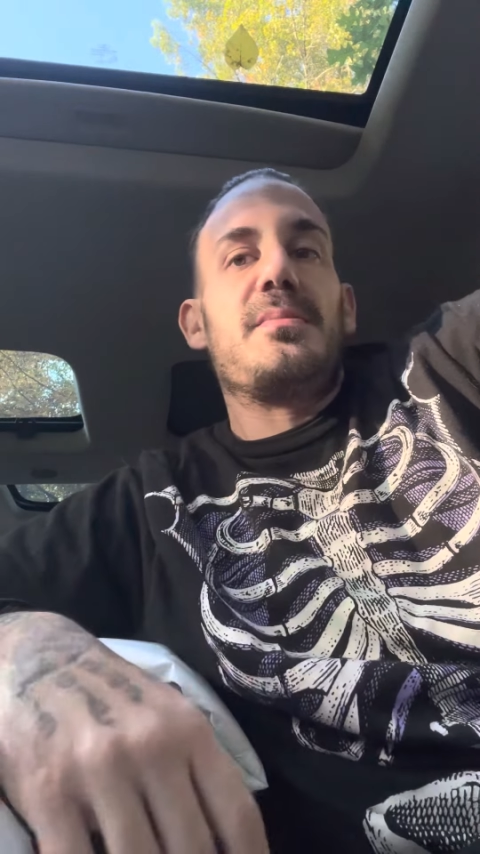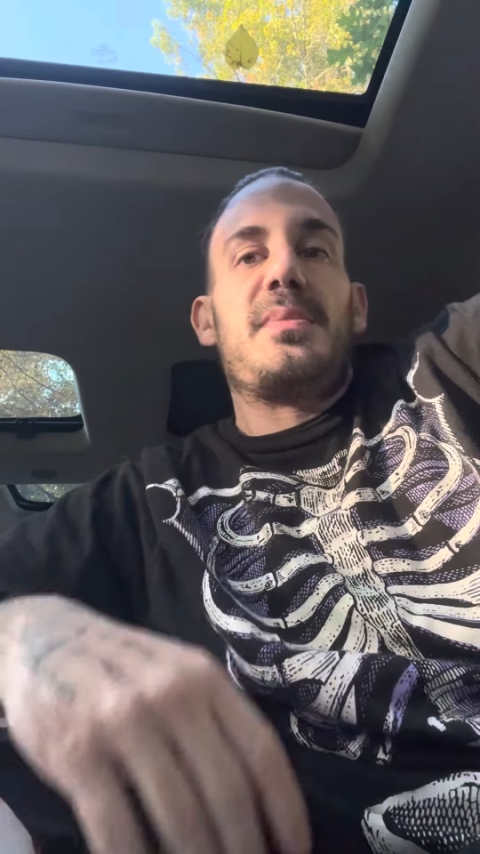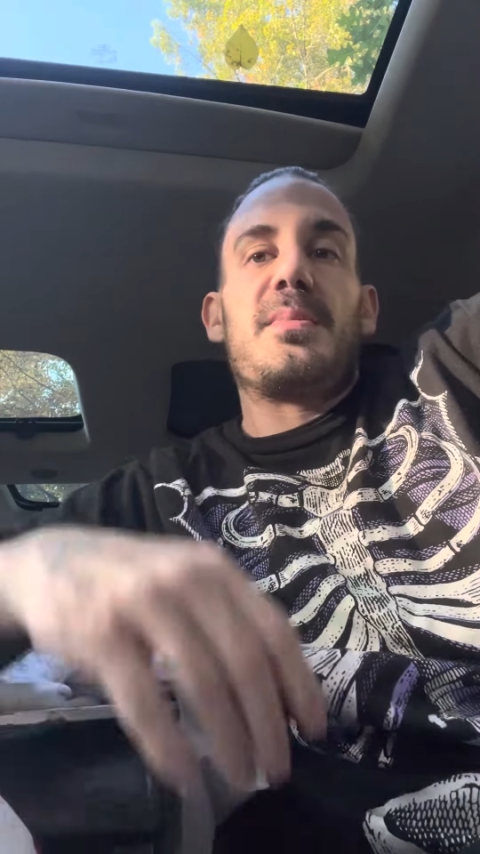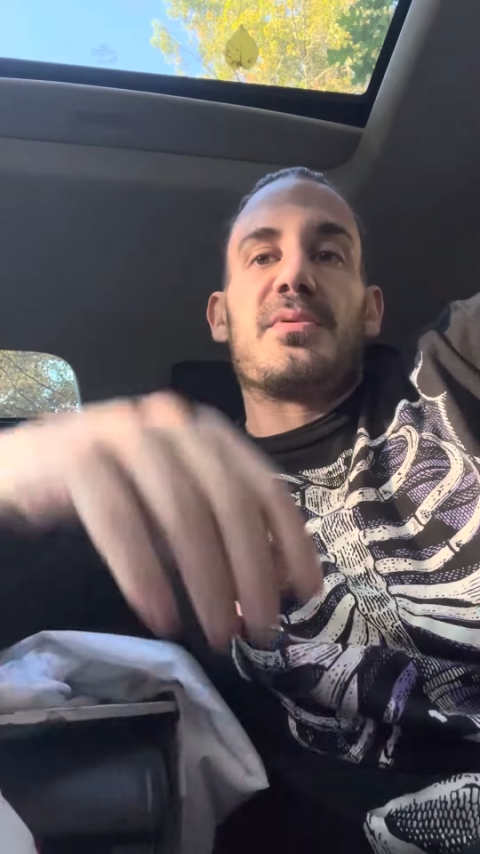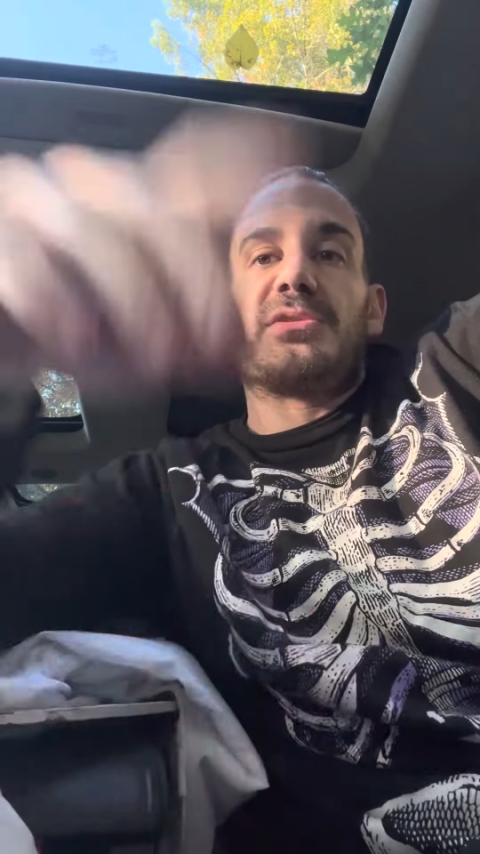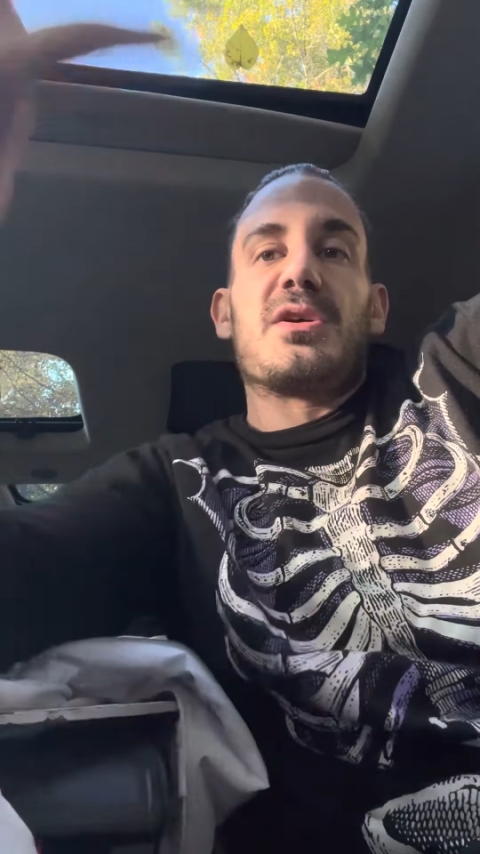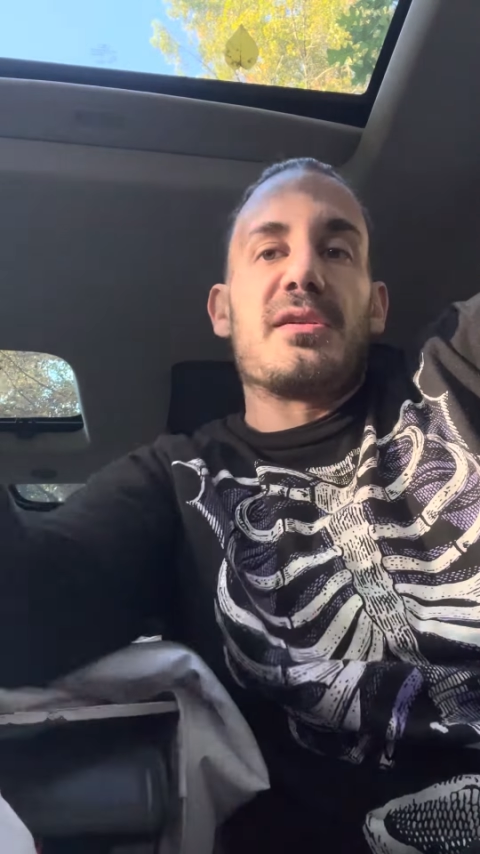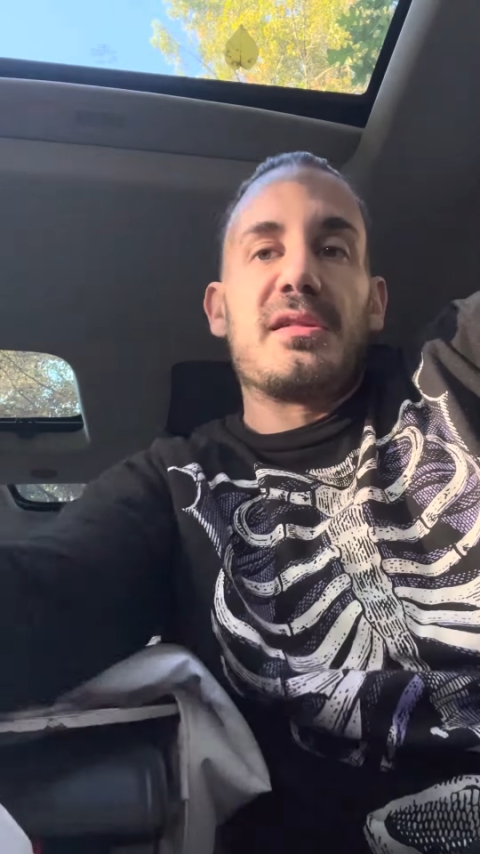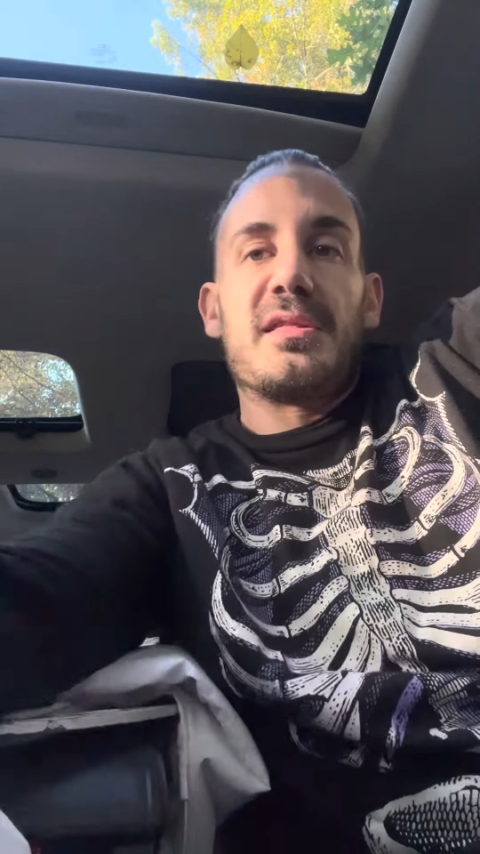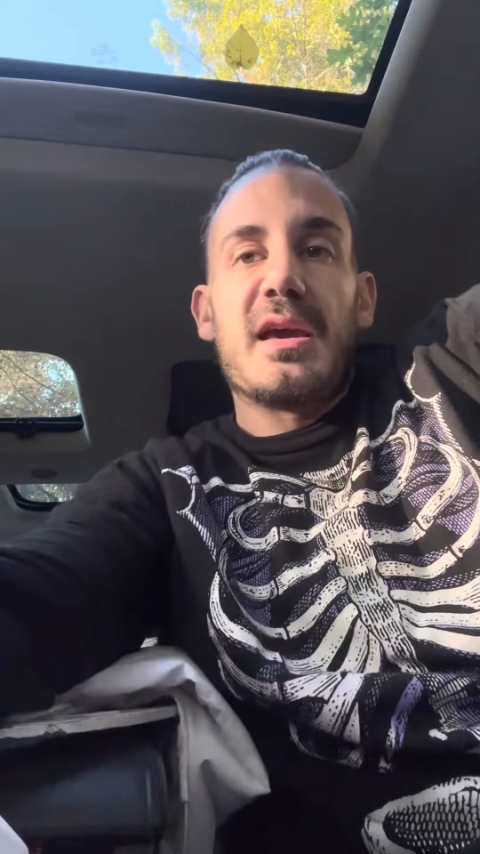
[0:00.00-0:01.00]
and people start
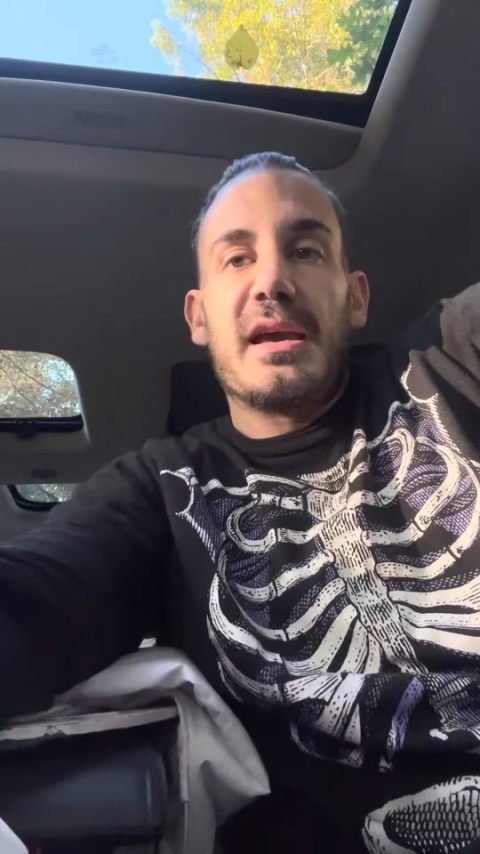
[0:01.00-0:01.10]
to think